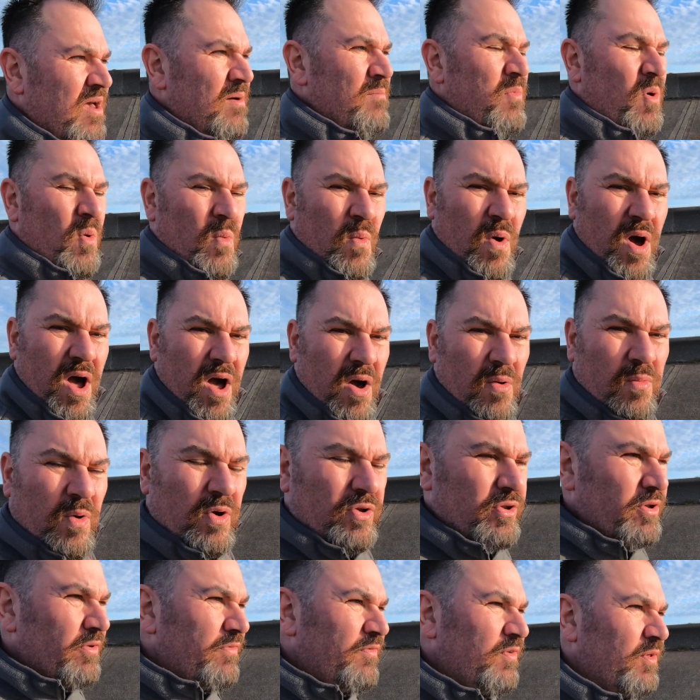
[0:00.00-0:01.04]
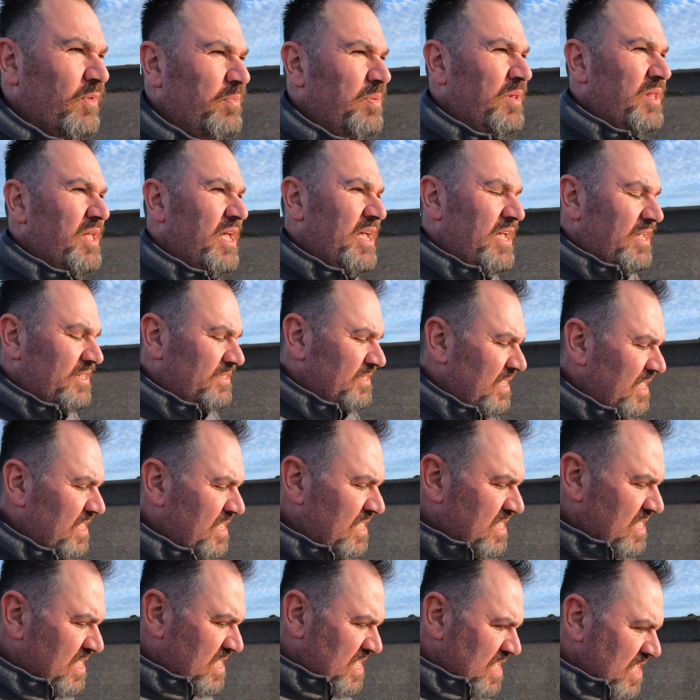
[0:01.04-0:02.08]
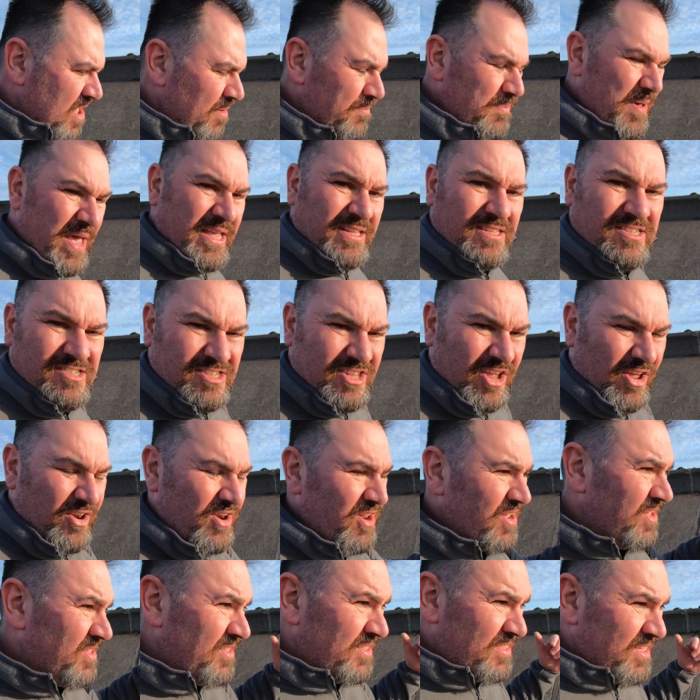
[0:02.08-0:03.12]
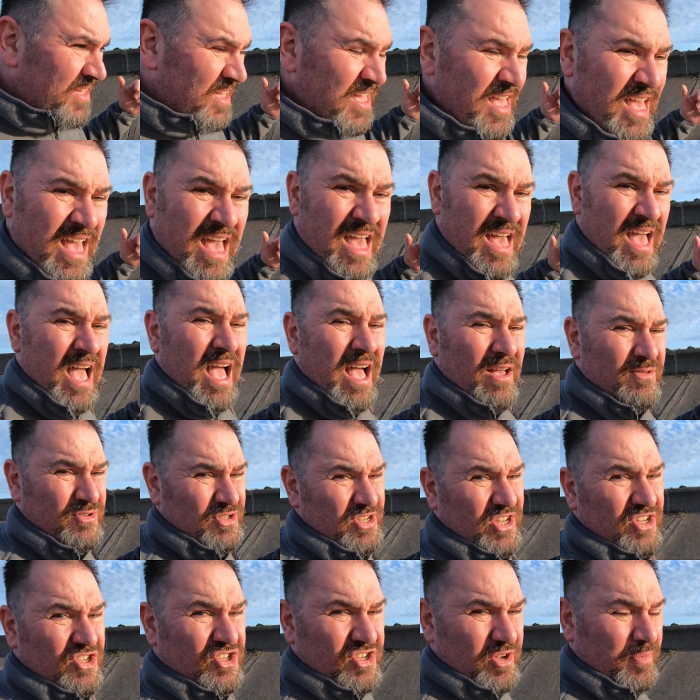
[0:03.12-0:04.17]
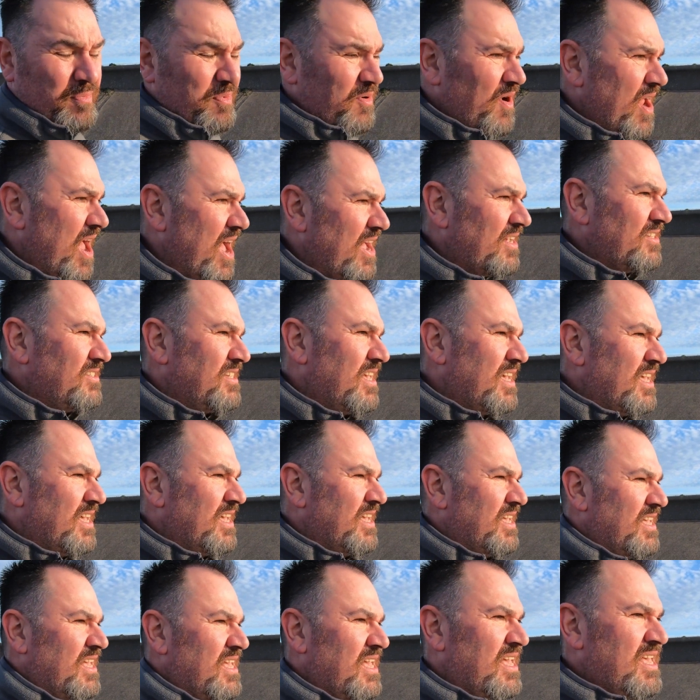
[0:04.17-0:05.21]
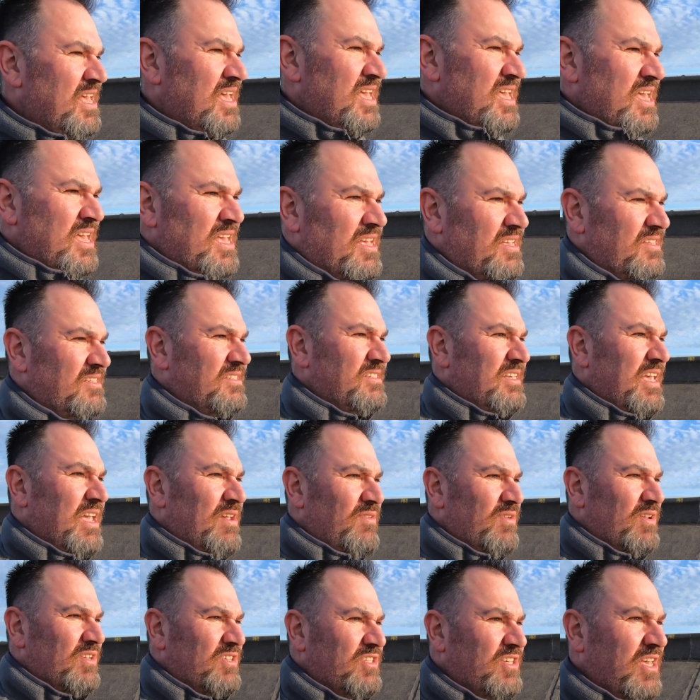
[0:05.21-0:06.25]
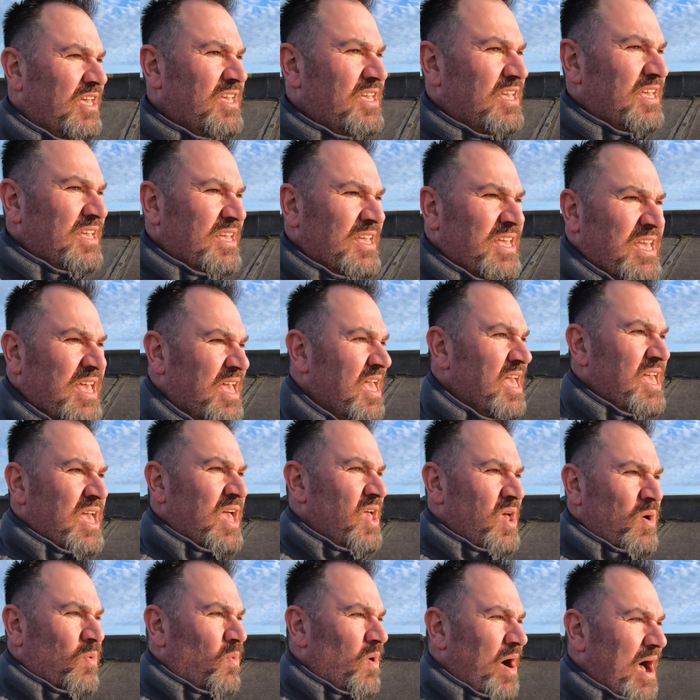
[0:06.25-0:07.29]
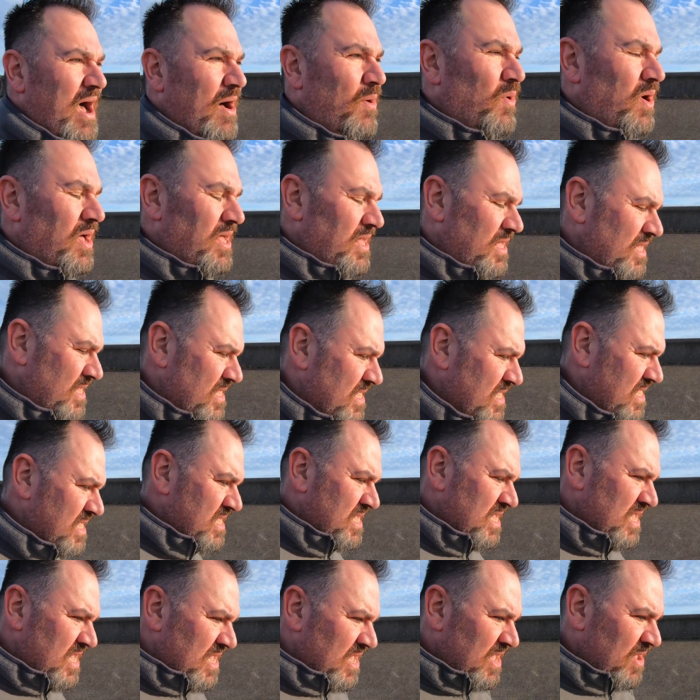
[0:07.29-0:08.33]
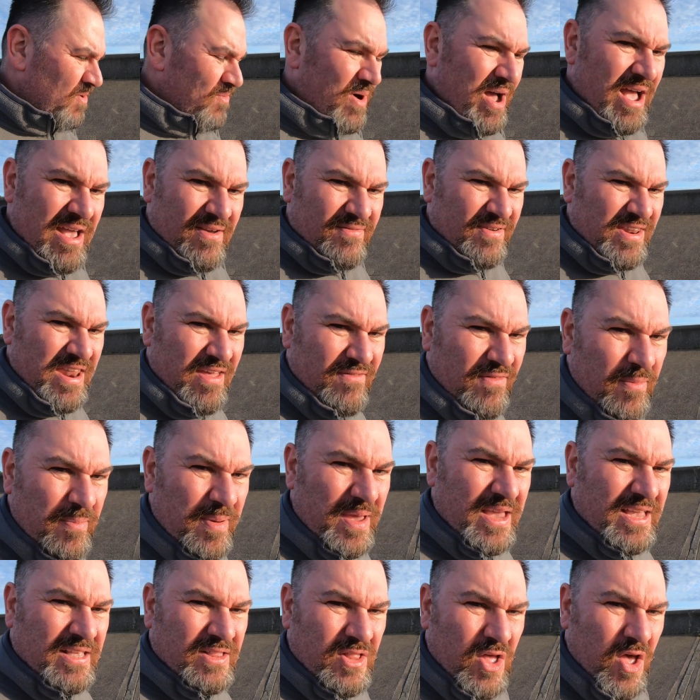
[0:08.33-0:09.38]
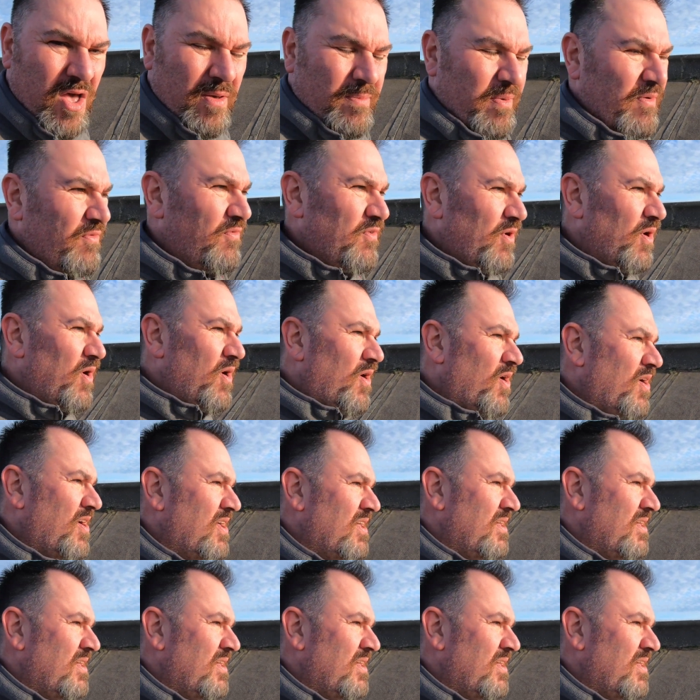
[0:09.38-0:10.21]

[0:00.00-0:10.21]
But what a wonderful place. Bidston, that was a surprise. Serious. Wow. Why have I never been there before?